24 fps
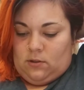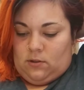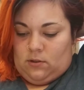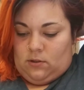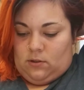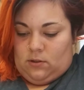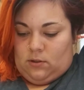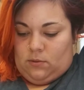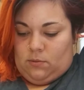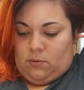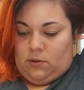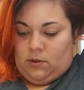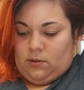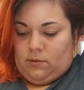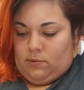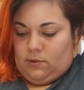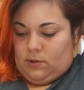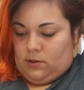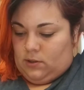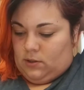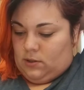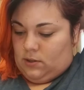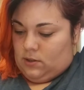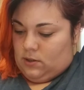Just swap
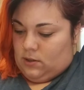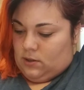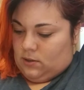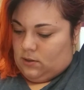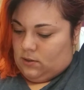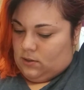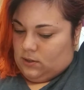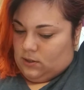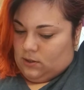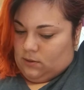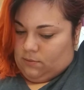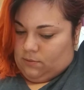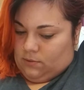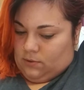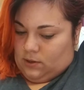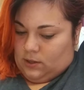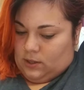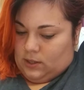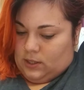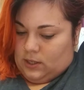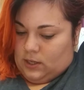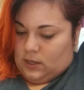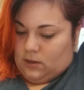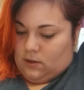over to a separate
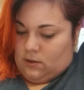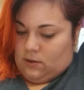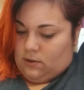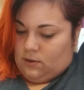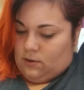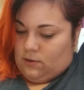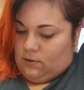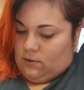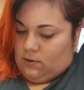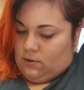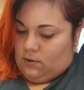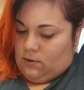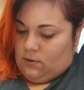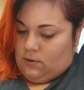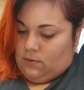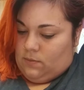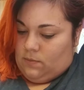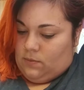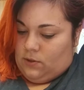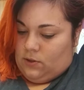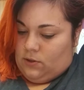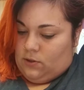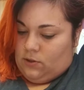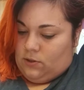container.
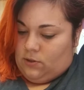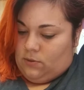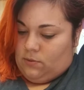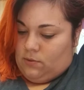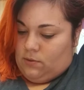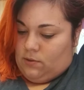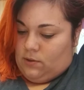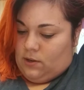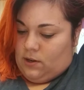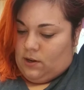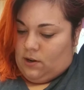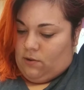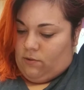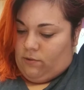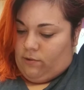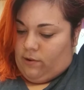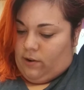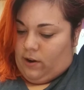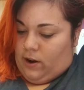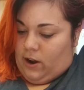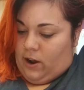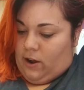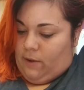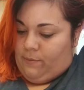Now
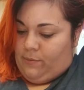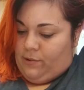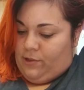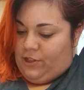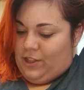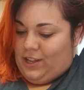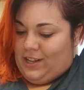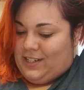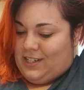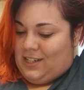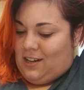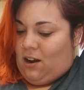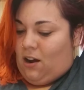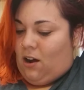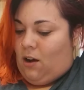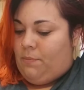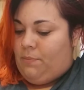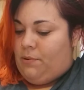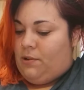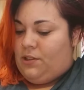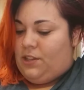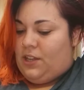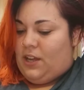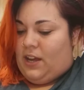wrap the
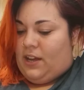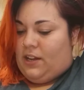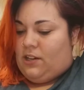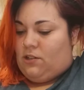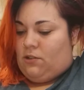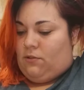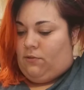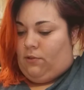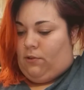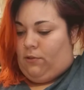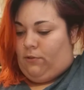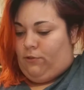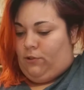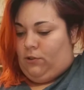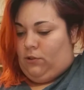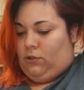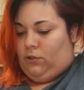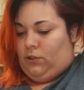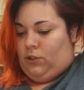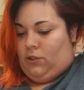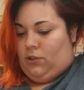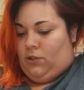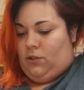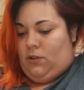top of the edge of your
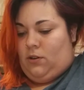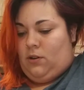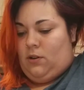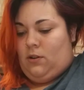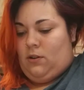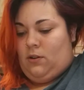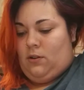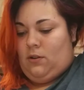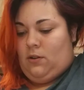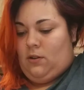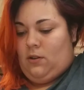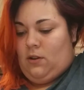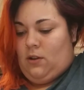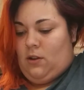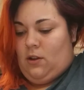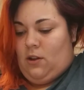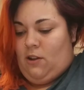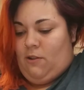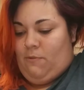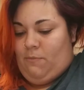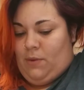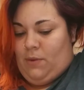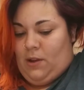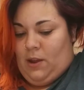filter
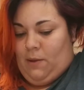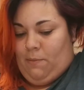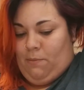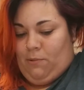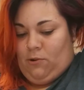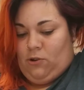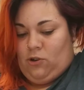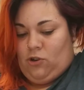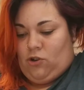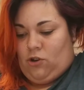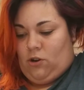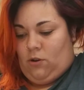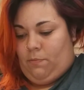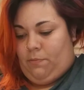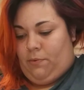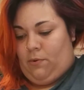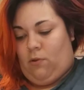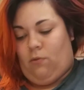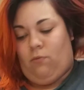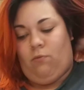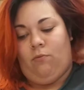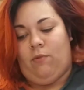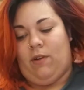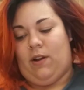paper strip
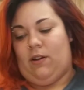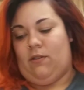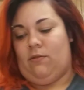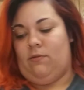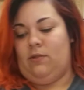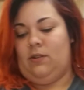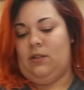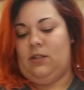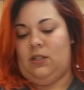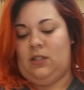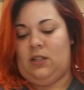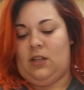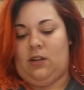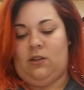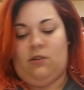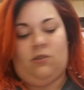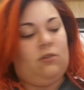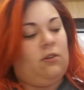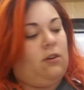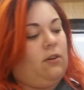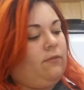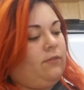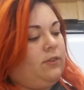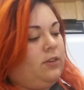around the
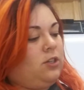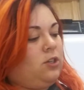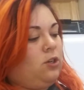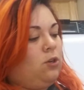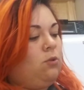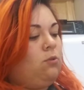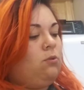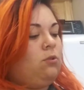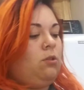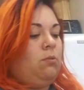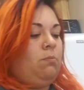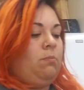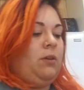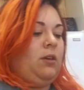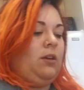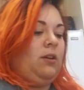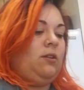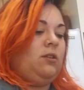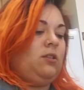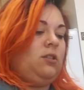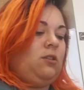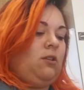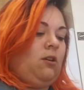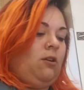center of a
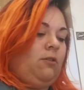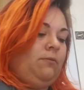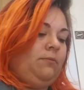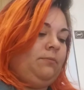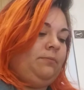toothpick. So,